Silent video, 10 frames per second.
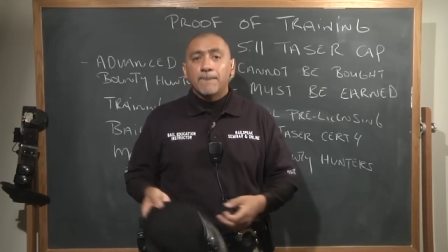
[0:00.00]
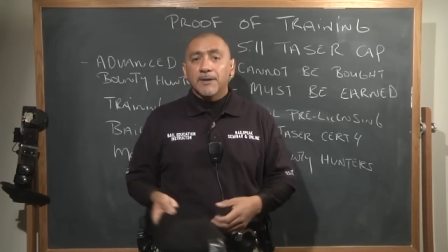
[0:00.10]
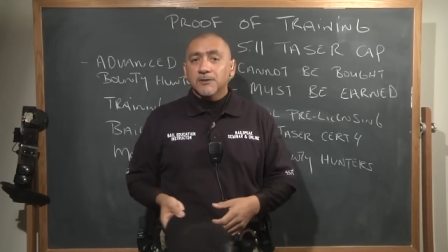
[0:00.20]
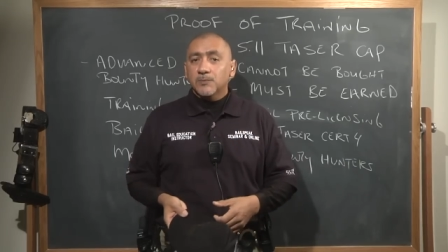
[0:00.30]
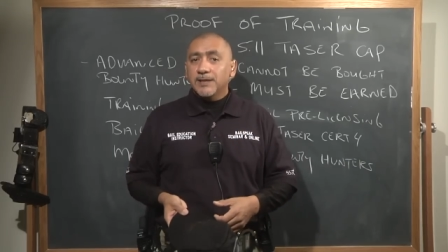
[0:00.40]

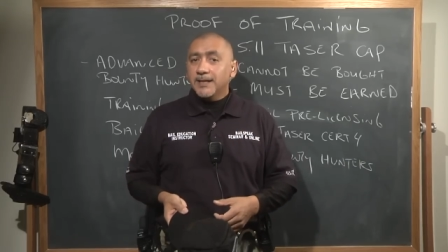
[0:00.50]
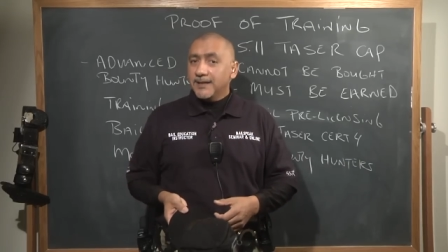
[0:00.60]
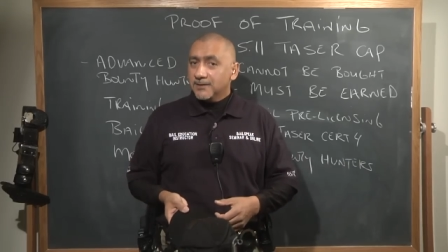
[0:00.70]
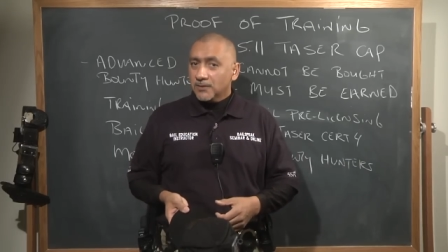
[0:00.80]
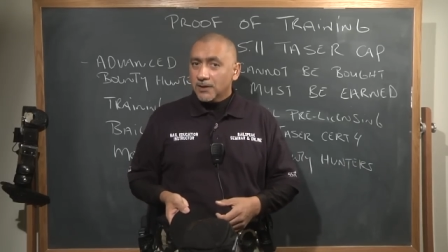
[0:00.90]
BailSpeak
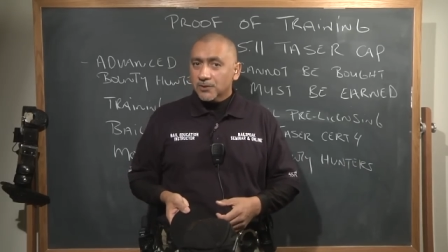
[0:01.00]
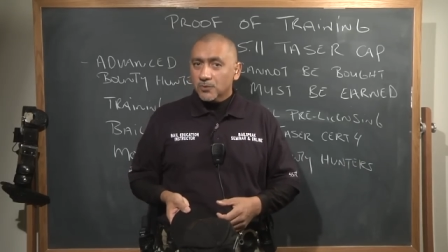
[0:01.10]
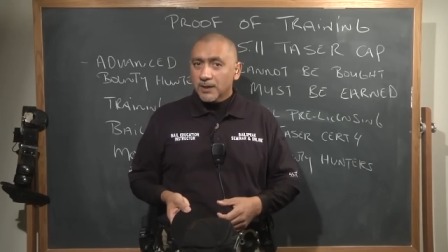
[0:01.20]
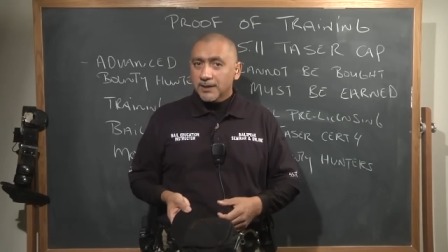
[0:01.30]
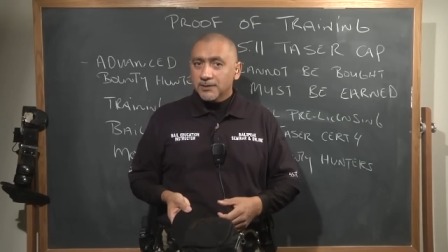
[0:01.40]
is
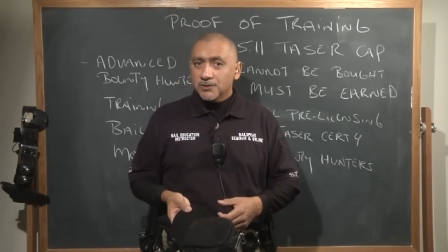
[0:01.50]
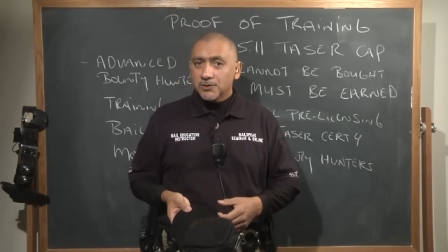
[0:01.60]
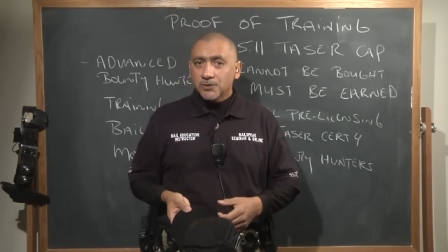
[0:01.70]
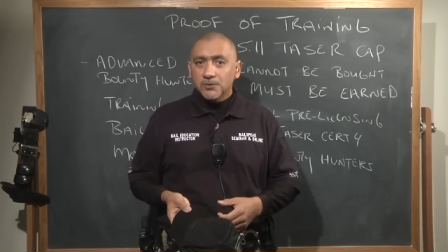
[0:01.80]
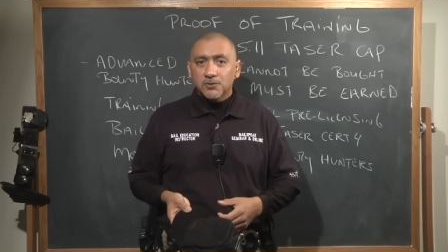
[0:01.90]
authorized
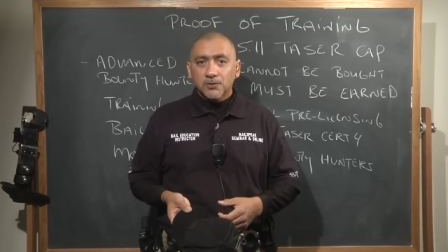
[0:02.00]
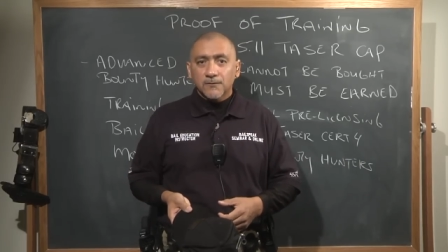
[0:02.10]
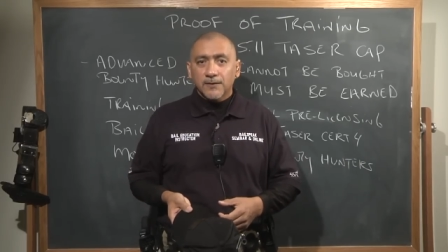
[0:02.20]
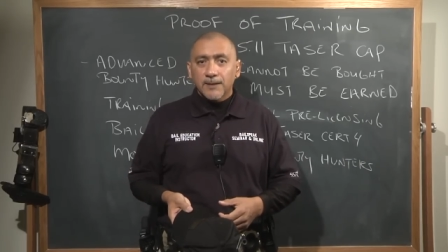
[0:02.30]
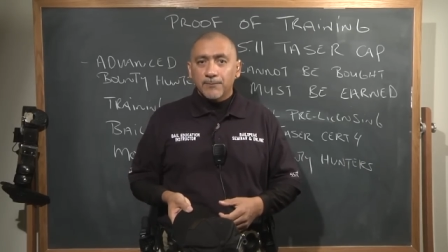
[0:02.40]
to
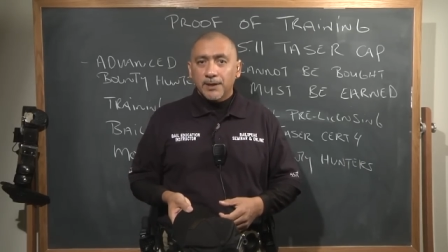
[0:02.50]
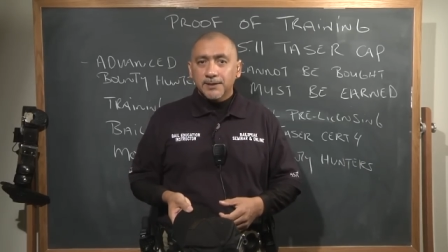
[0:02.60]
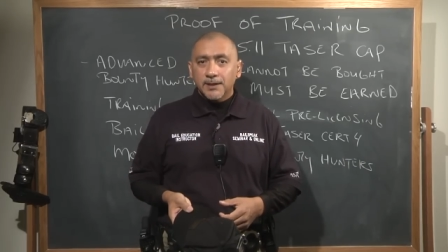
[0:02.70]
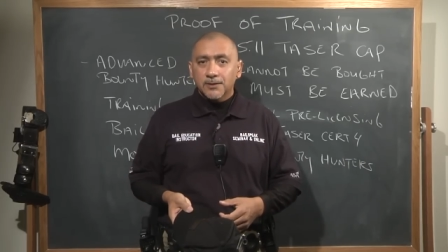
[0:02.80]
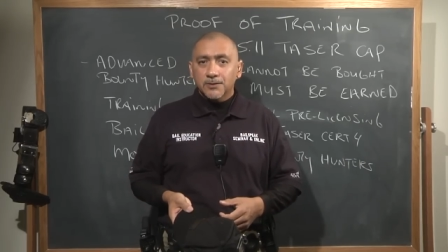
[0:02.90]
certify
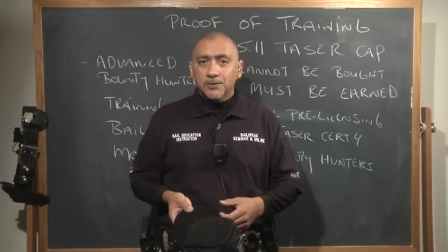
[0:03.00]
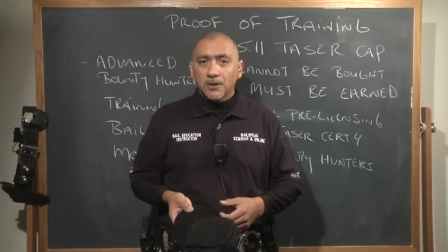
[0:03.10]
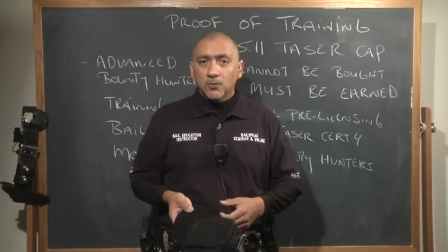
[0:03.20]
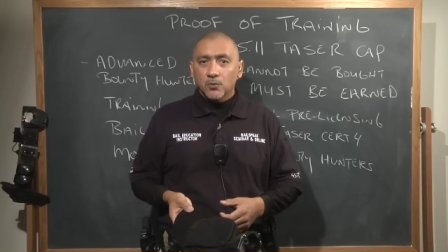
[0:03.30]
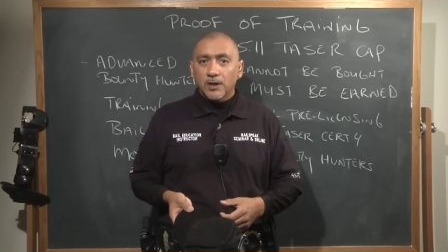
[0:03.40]
bounty hunters
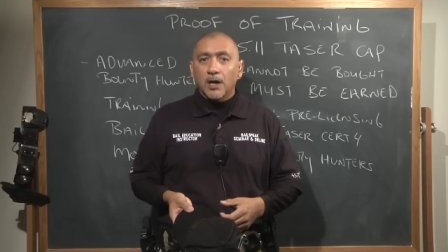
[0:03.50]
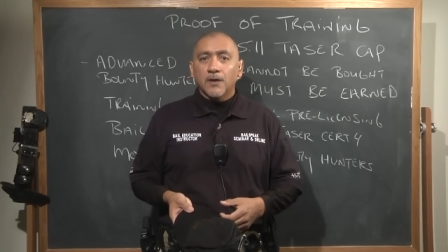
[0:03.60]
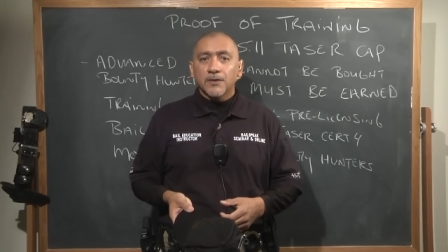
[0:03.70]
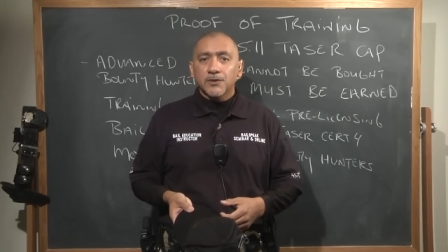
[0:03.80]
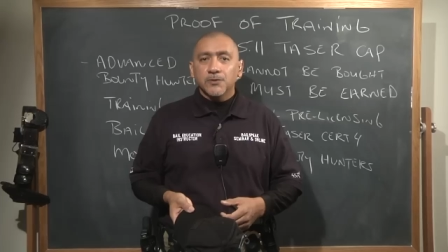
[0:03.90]

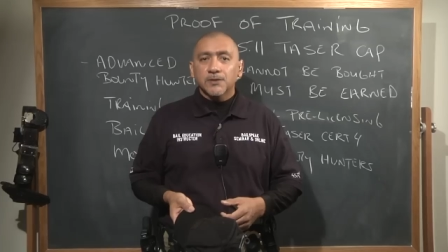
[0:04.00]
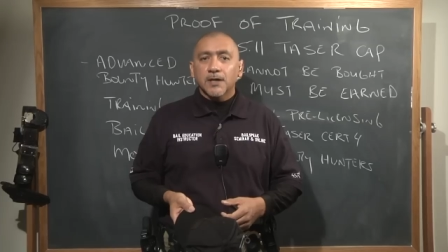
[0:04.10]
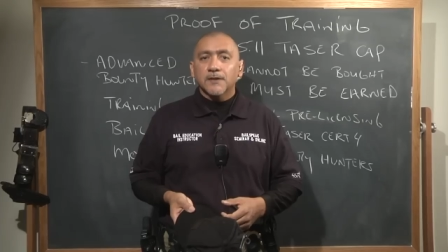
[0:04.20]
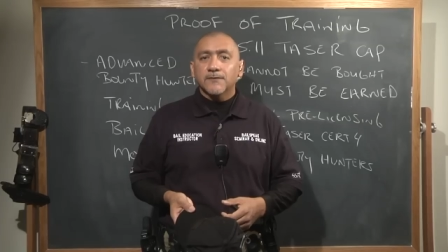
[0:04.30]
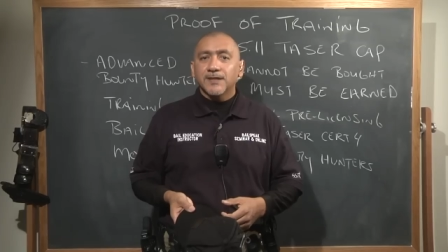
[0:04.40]
on the use
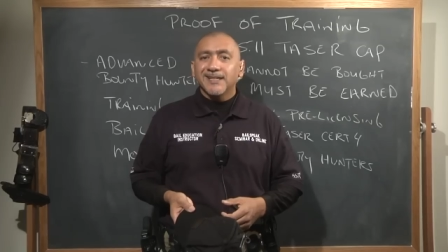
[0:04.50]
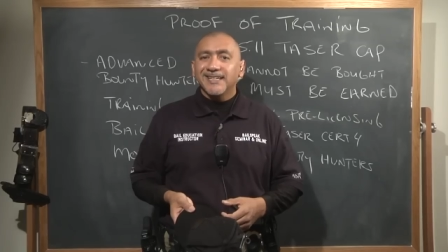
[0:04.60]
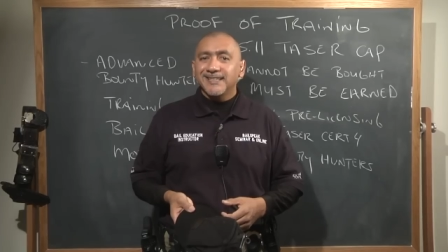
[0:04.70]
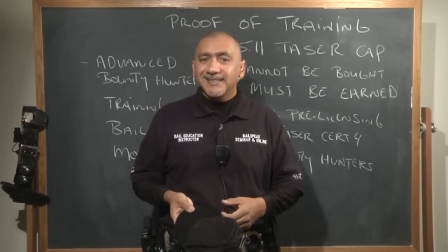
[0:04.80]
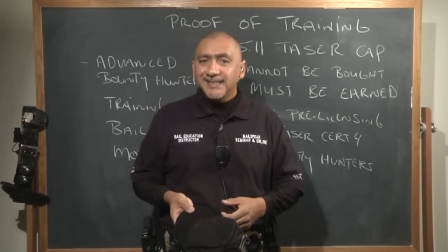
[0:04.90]
of the
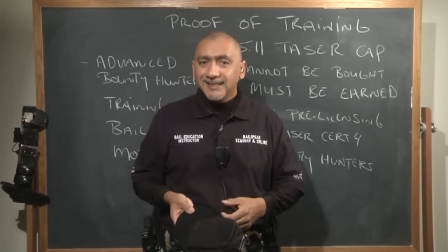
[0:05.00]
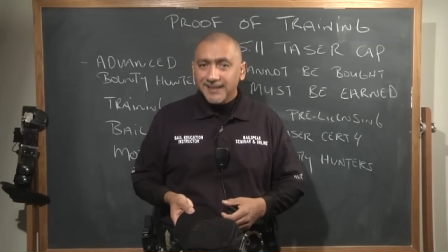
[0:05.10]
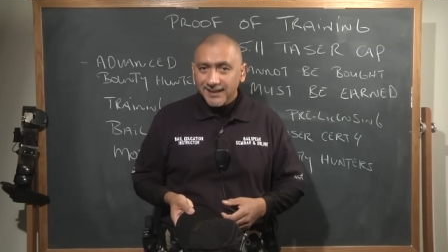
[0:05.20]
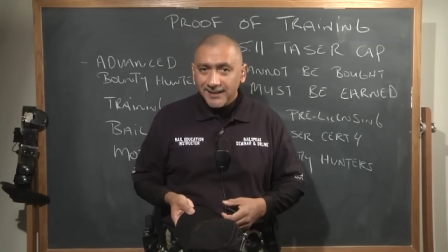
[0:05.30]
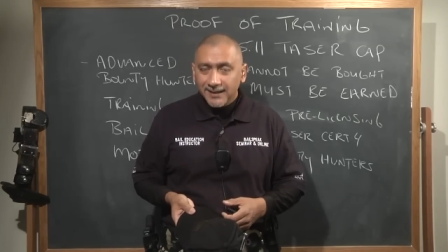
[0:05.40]

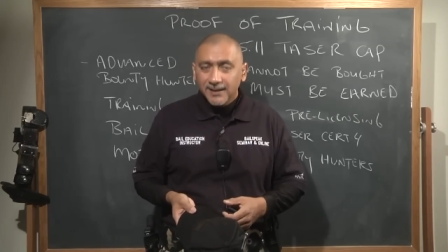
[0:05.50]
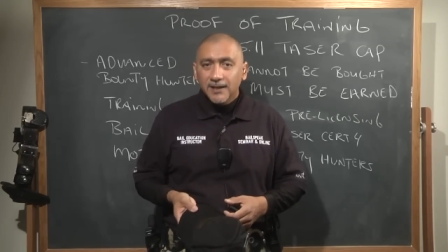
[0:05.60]
ECD,